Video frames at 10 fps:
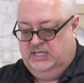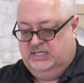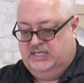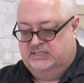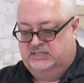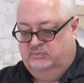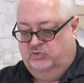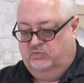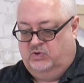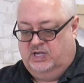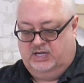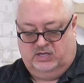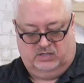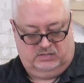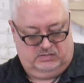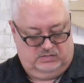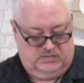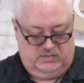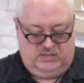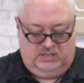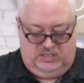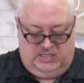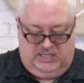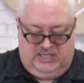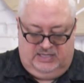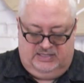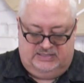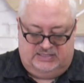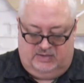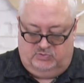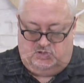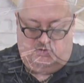Get some more wire. This time we'll go a